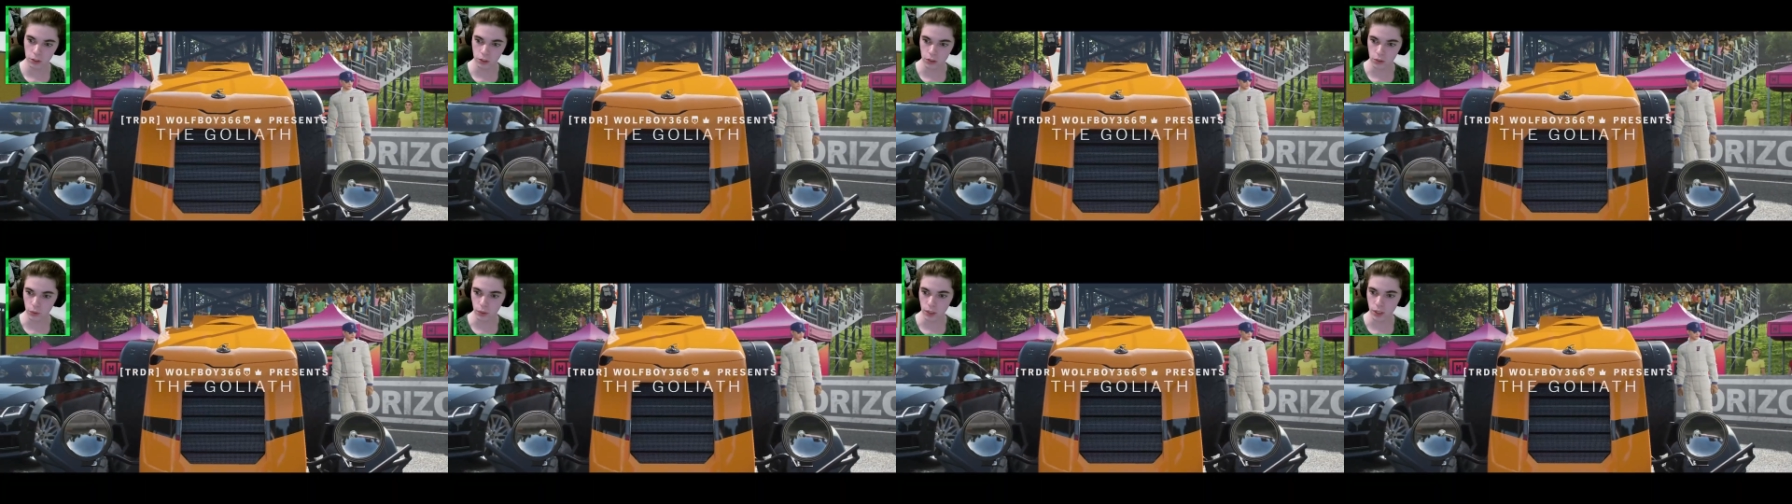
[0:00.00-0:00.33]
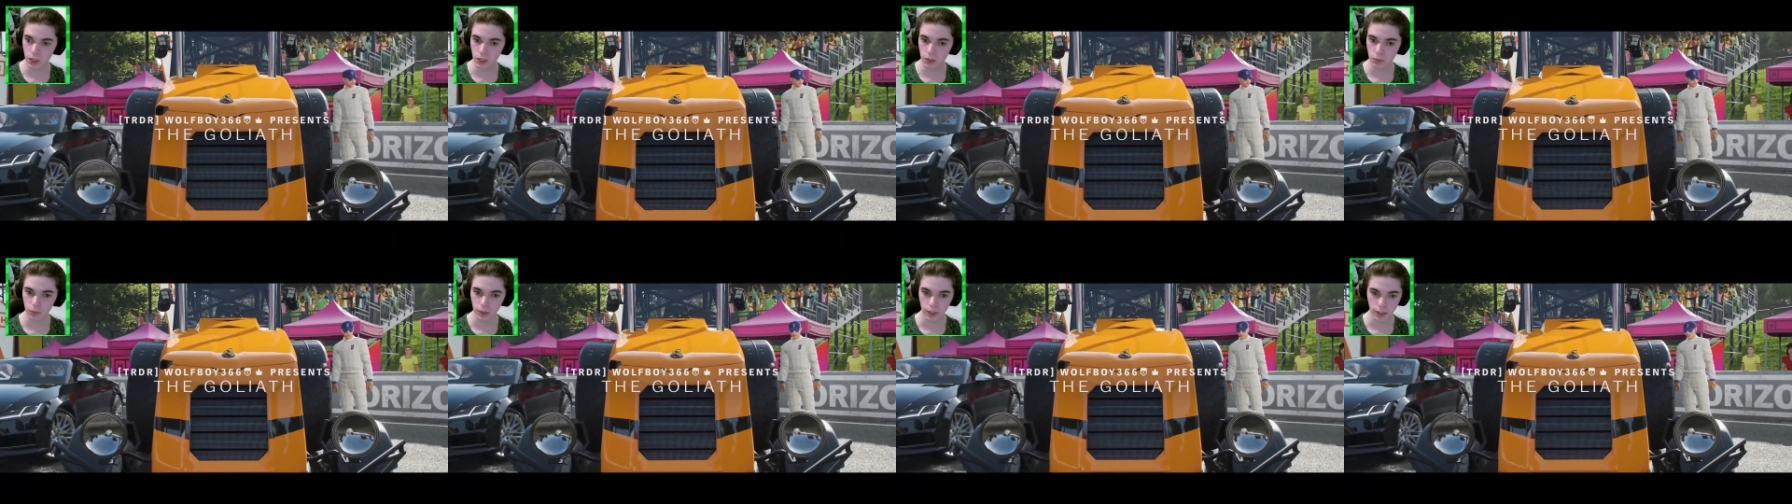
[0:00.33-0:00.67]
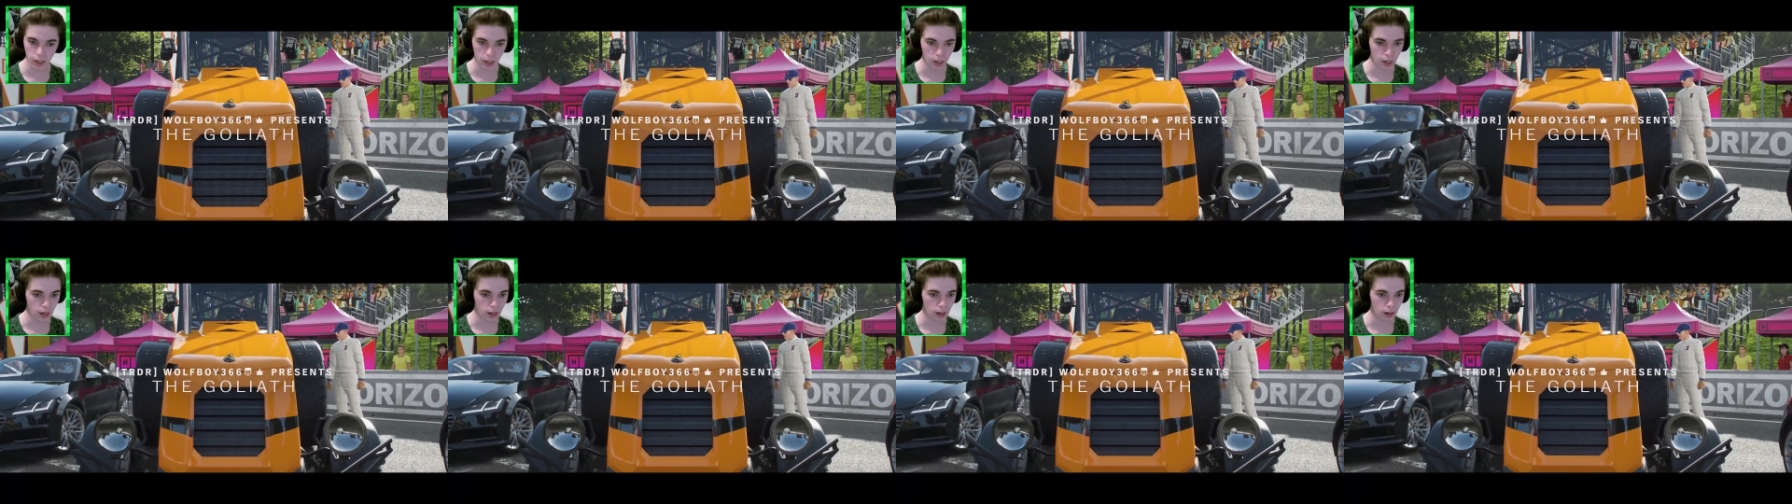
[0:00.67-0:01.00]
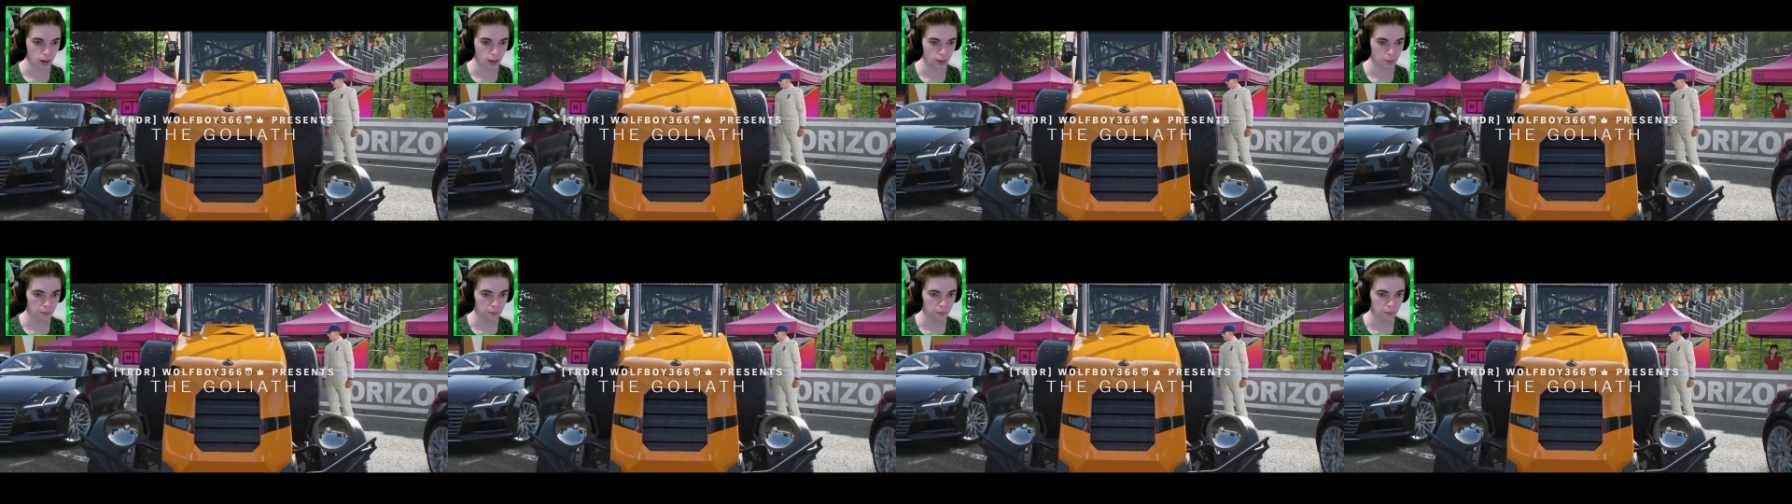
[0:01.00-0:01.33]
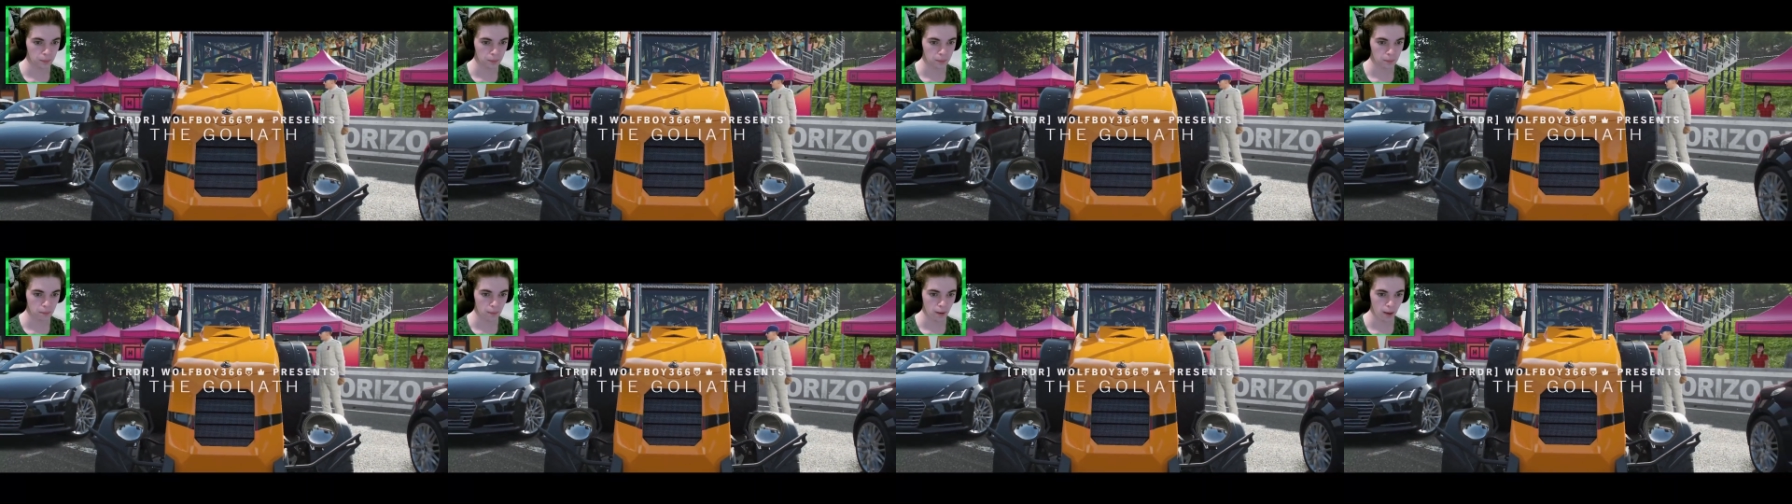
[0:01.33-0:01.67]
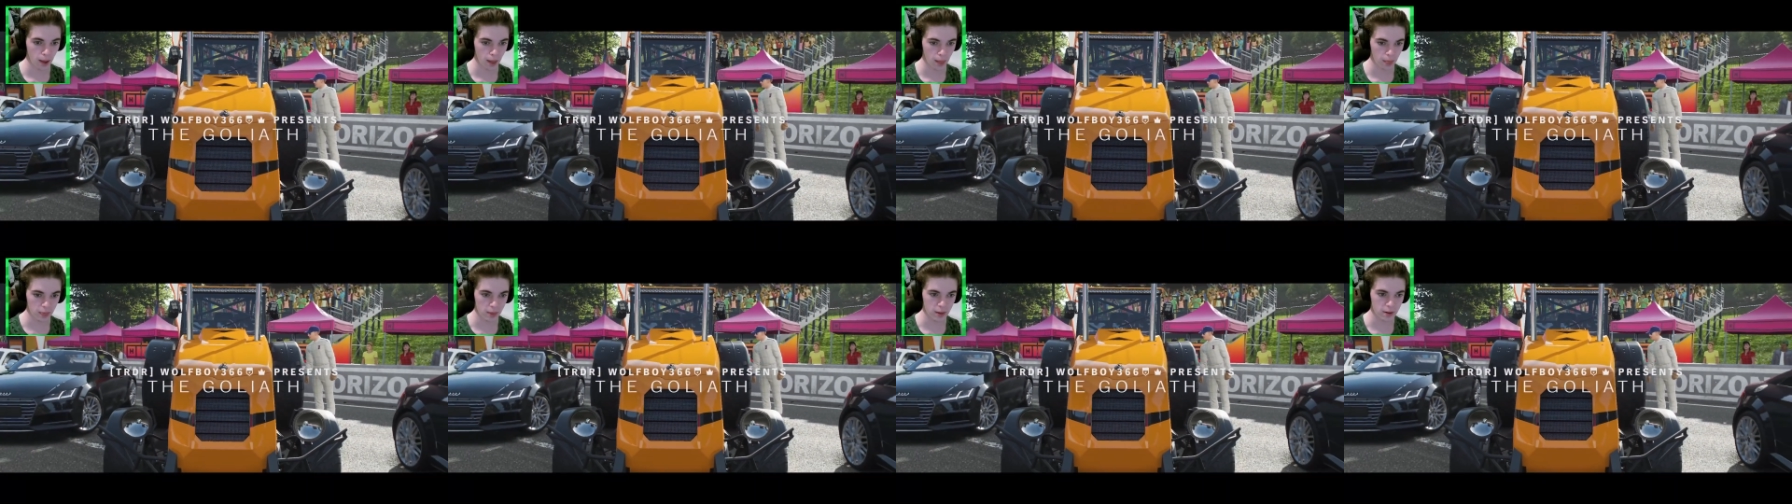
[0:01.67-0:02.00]
so here we are
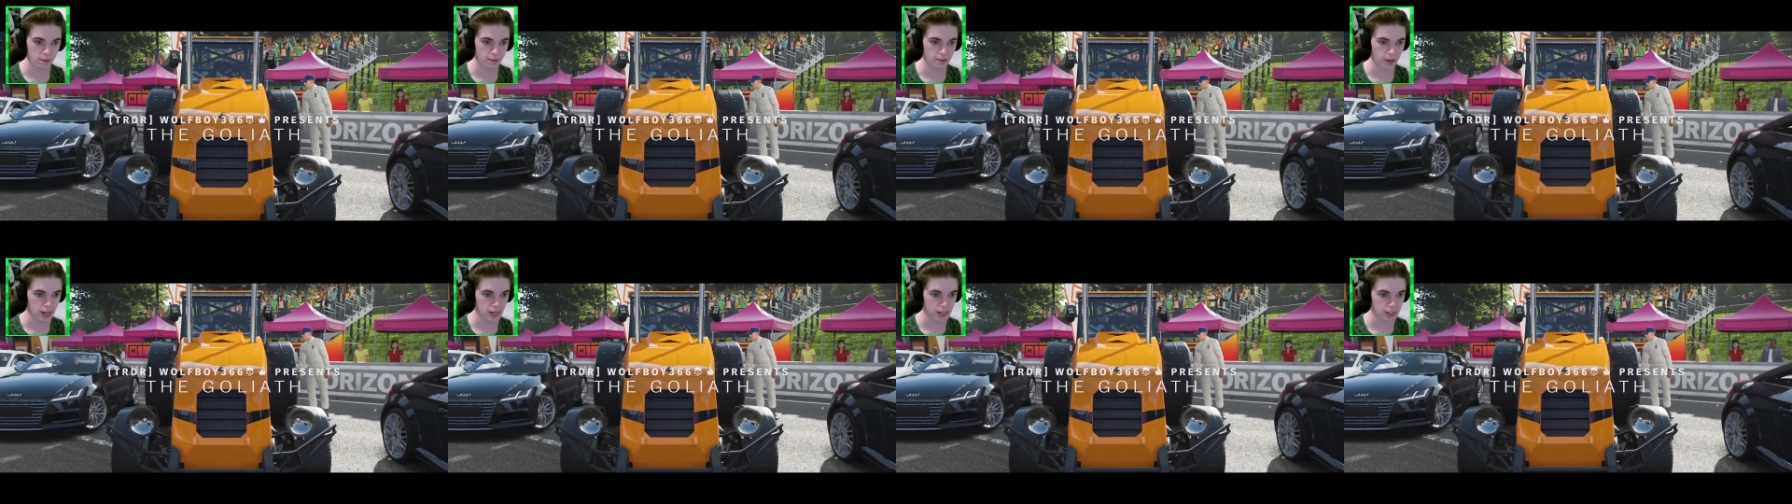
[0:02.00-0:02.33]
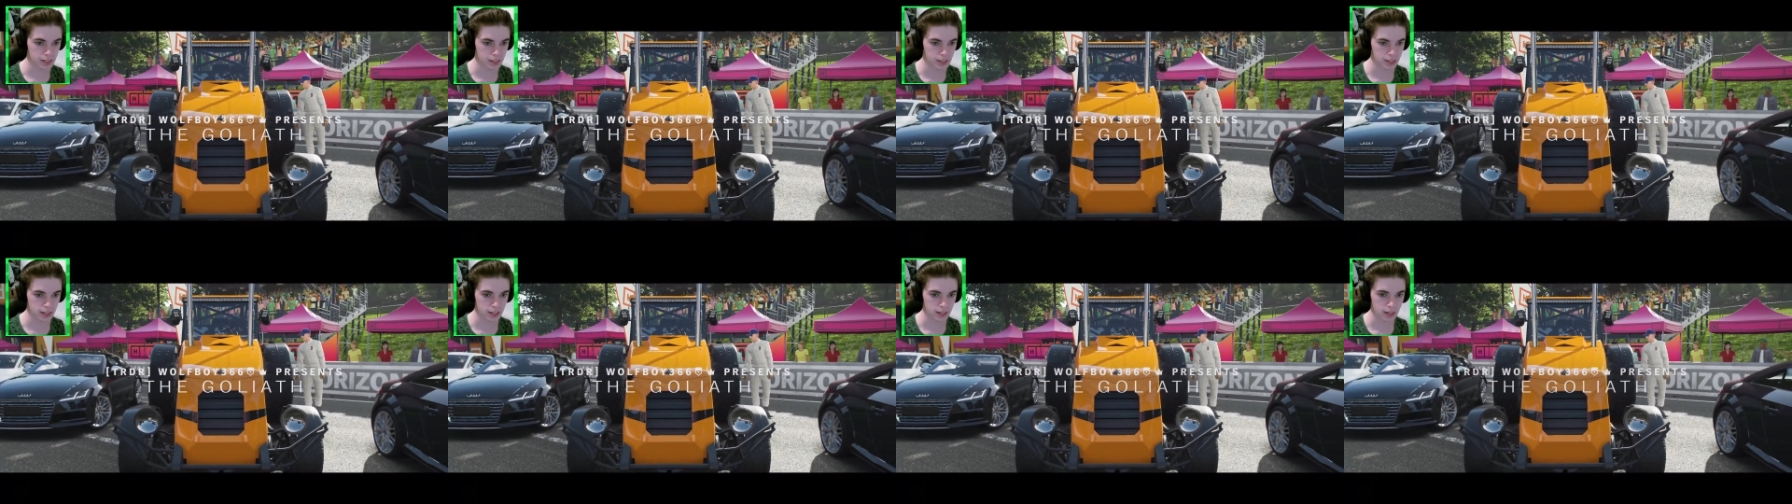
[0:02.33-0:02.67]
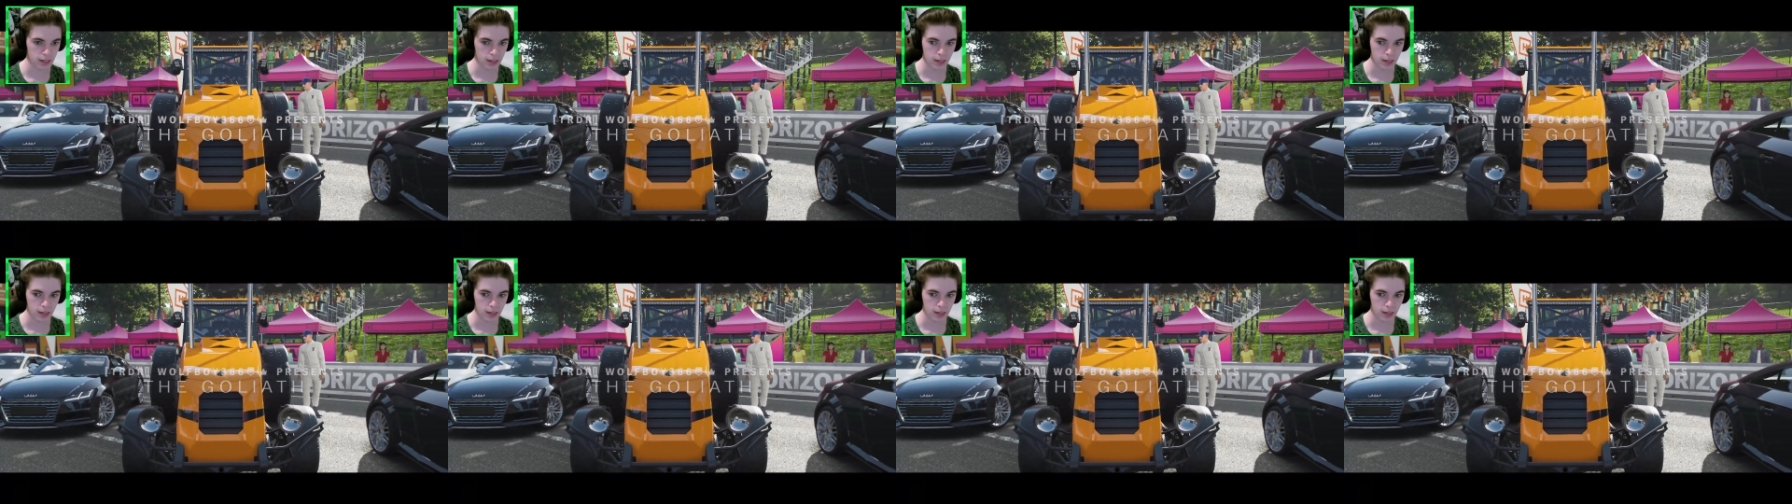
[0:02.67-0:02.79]
at the event.